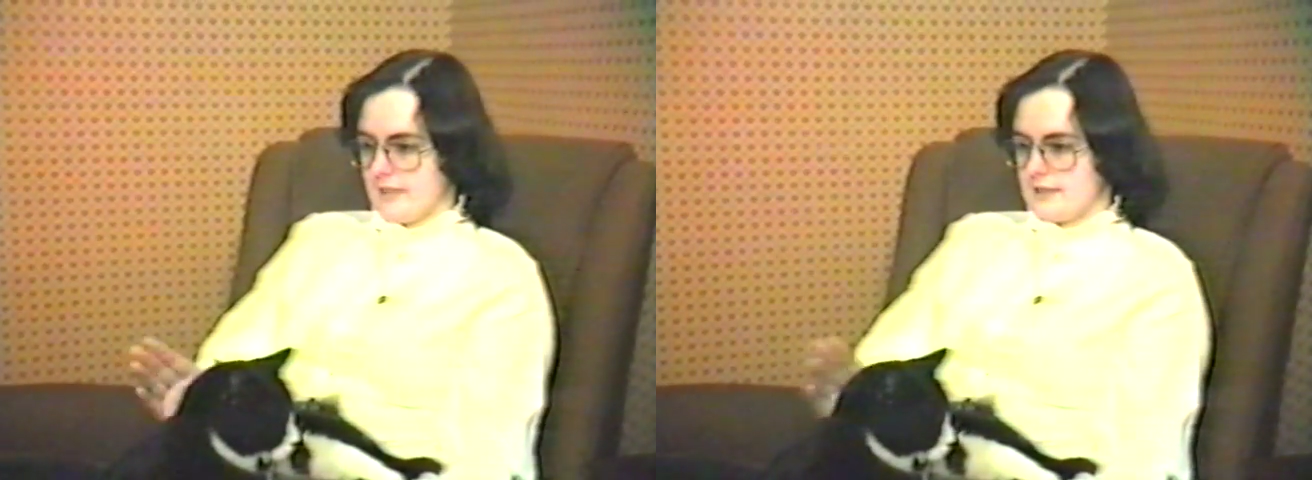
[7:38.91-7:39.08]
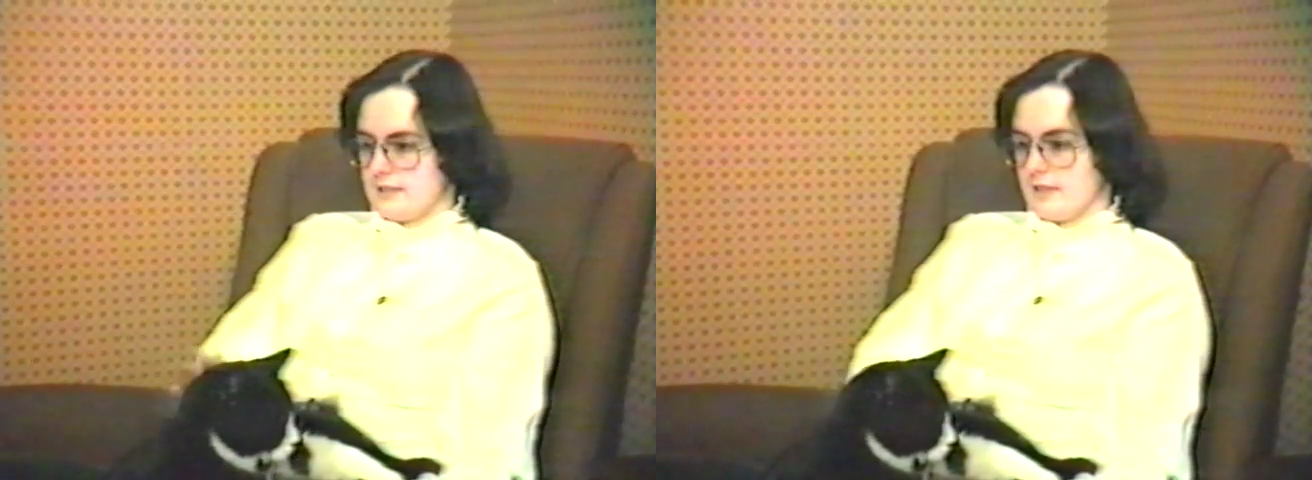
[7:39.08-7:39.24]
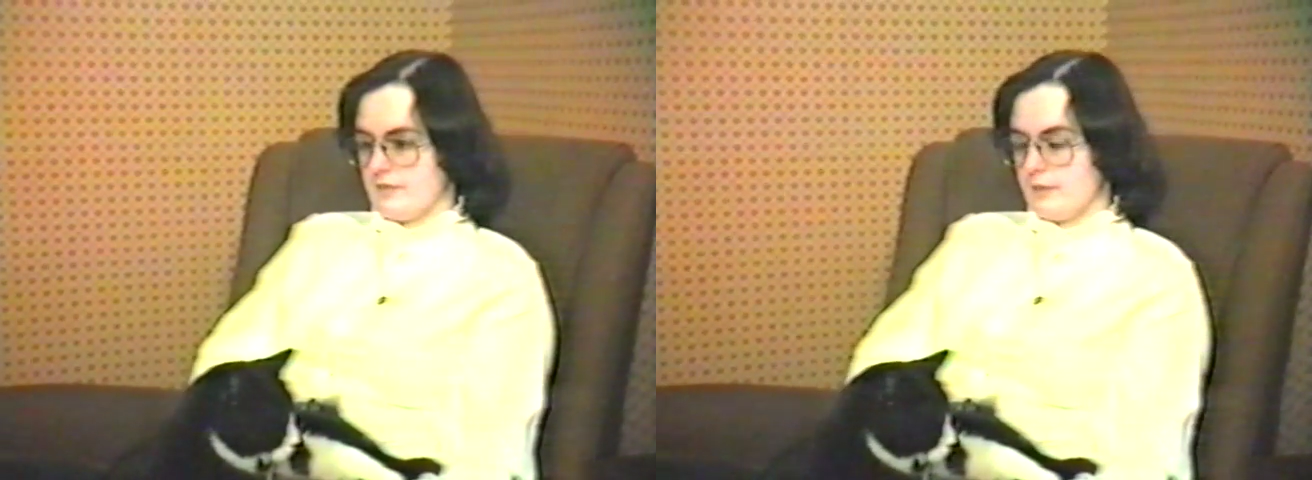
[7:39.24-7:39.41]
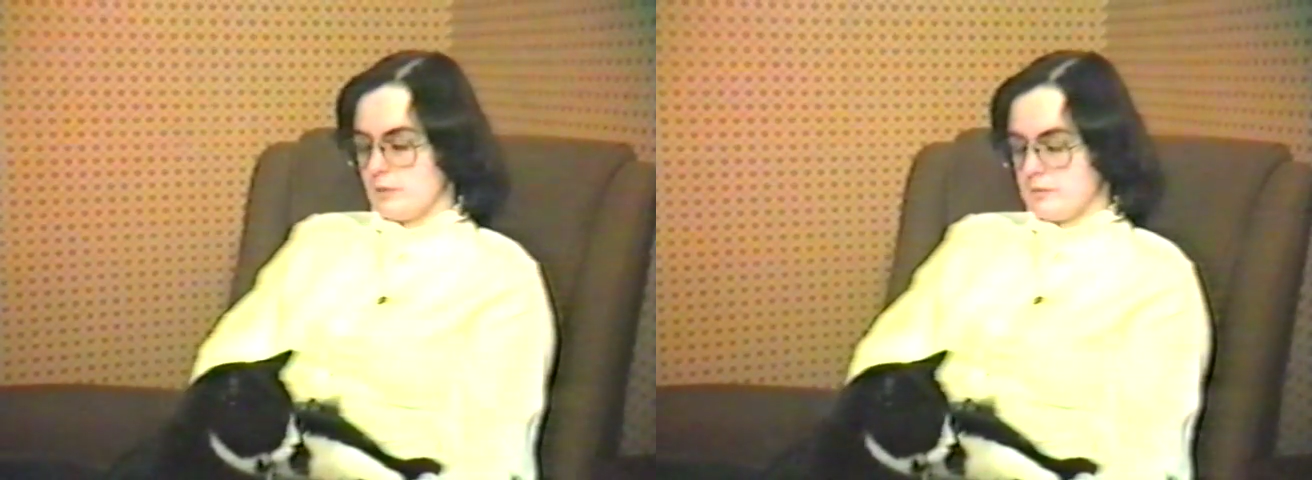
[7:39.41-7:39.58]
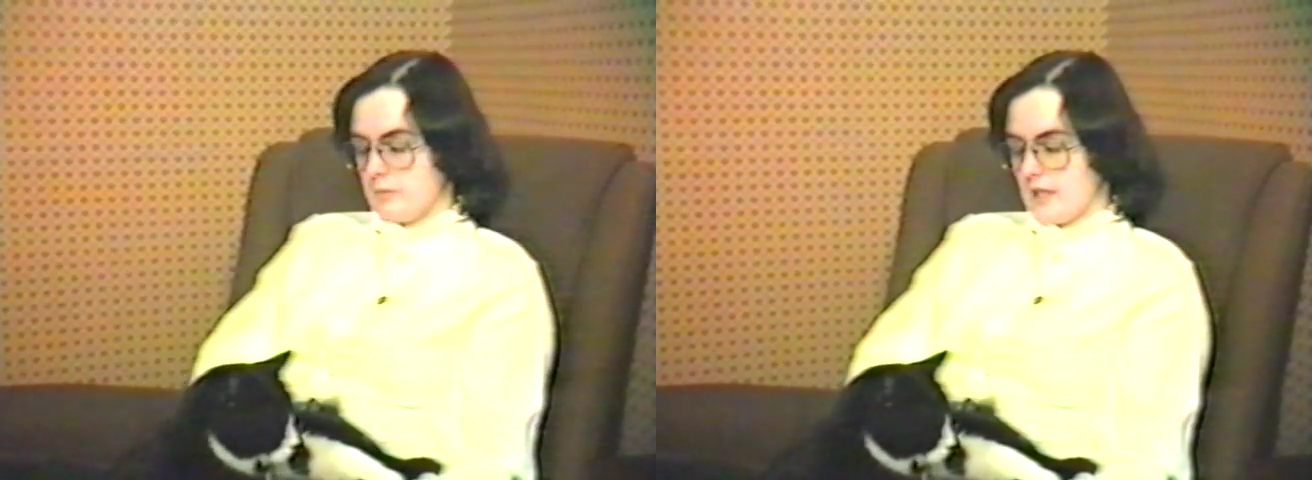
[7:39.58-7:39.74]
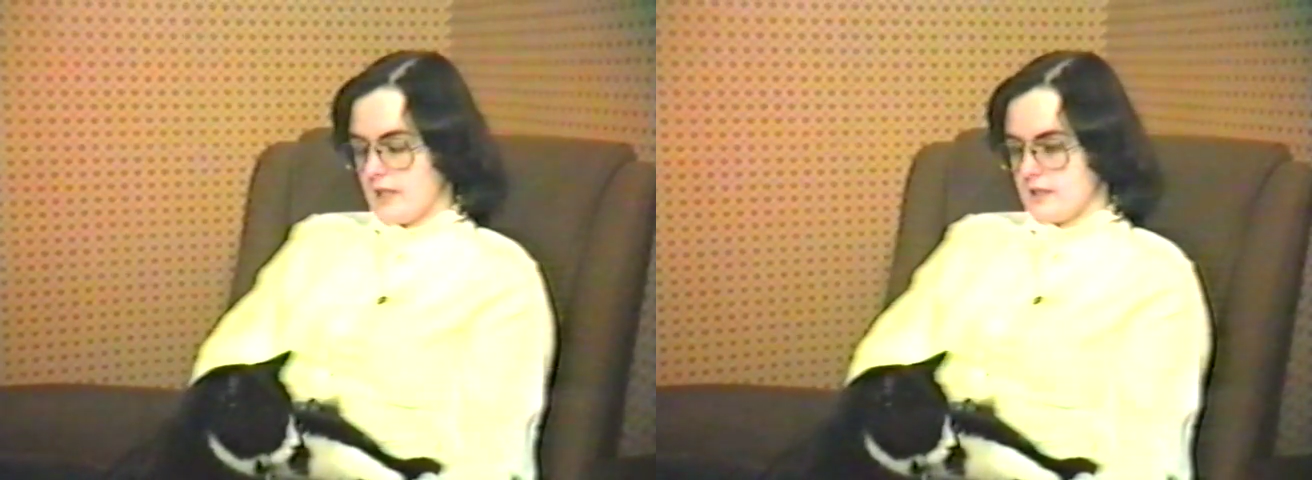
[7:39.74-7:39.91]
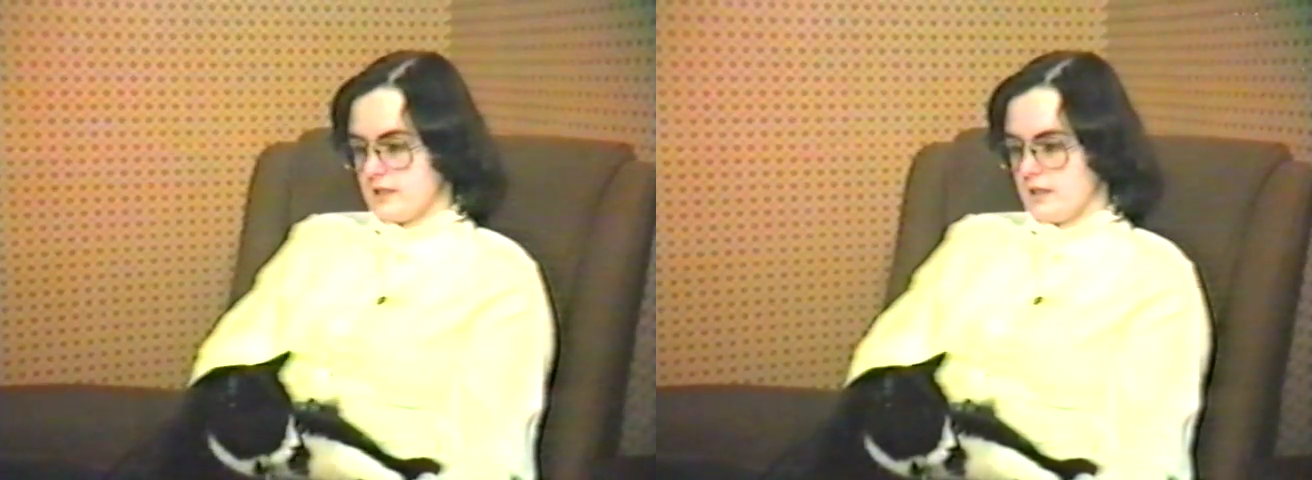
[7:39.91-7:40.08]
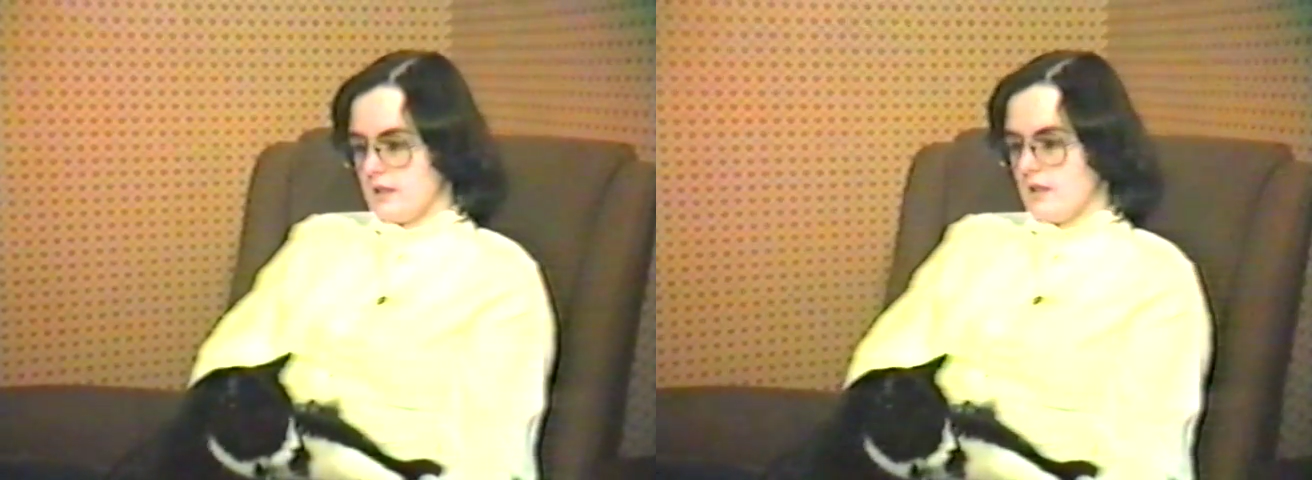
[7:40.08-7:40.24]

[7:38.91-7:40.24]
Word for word: this stuff, it was blood.